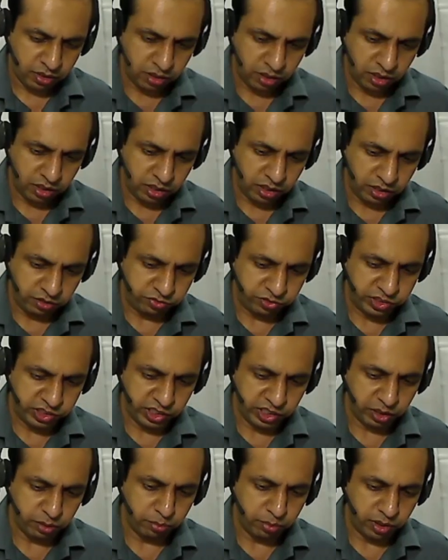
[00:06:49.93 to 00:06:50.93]
If
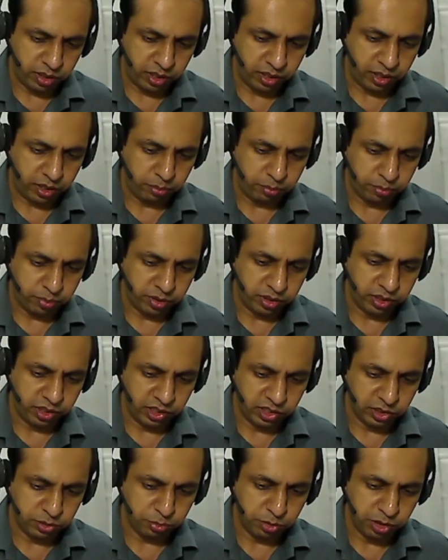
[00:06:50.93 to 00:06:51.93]
GM RM
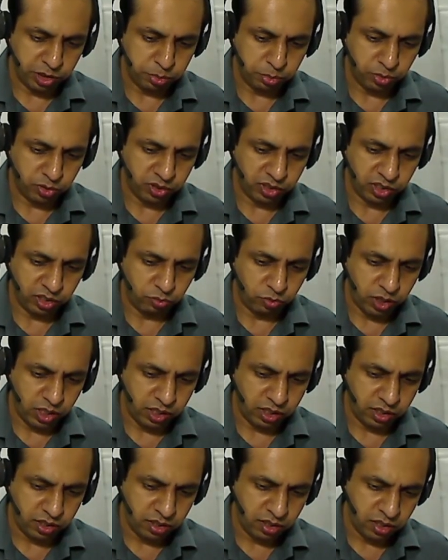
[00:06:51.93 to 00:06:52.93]
is much more than
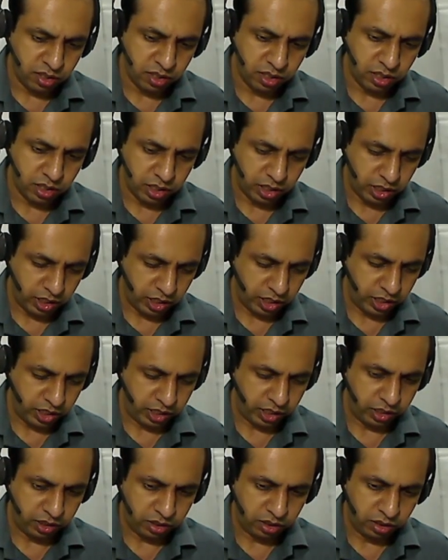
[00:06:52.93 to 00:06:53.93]
1
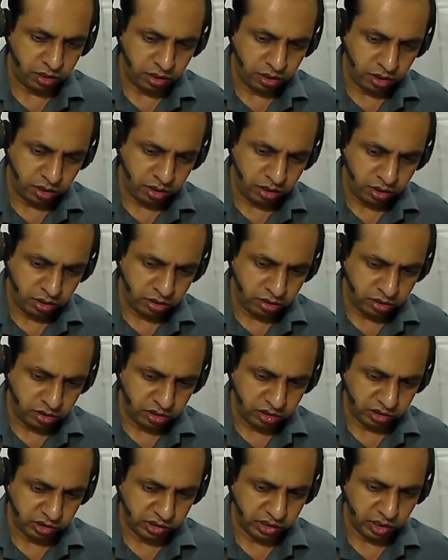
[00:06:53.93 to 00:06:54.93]
and
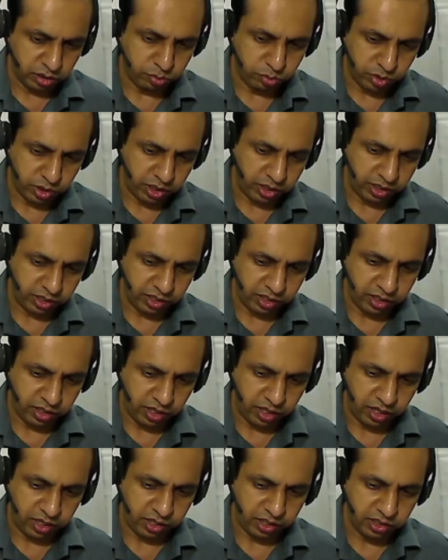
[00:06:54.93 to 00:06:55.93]
GM RL
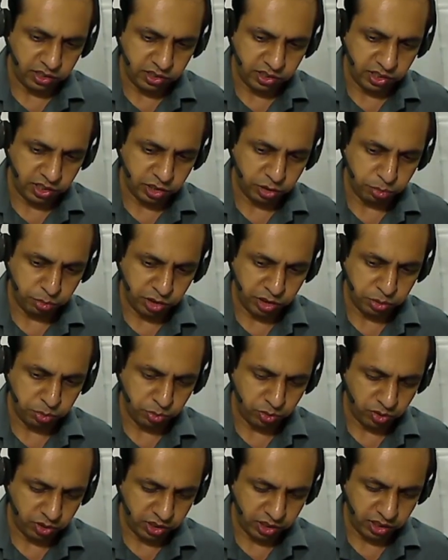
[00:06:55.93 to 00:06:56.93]
RS is much
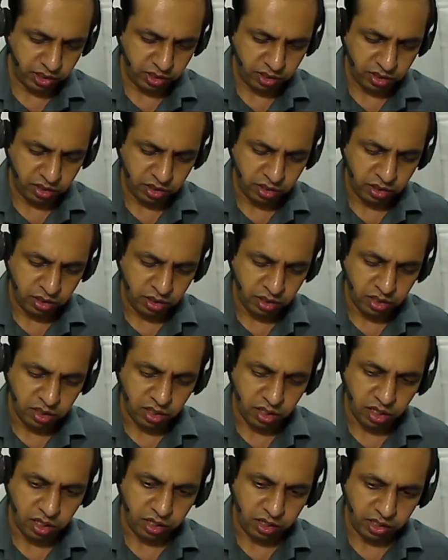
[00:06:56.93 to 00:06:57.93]
more than
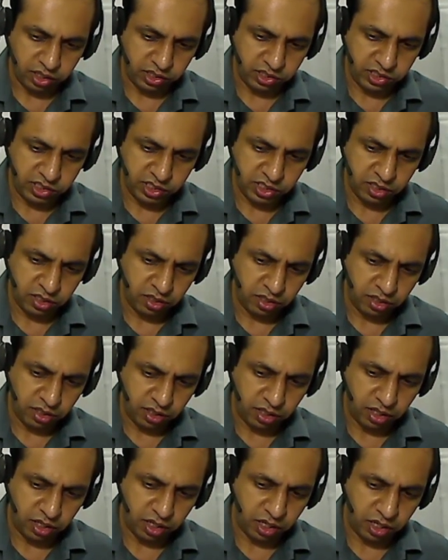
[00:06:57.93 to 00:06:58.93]
RS
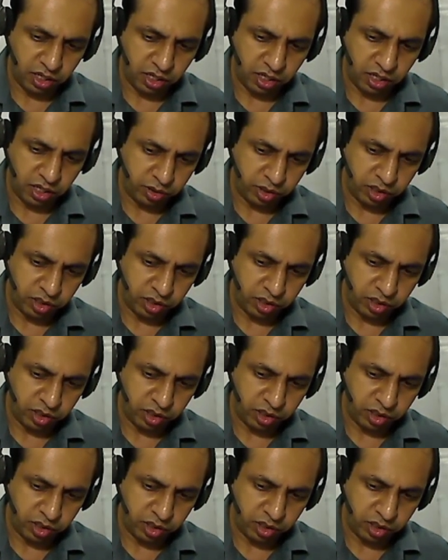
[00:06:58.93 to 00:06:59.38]
RM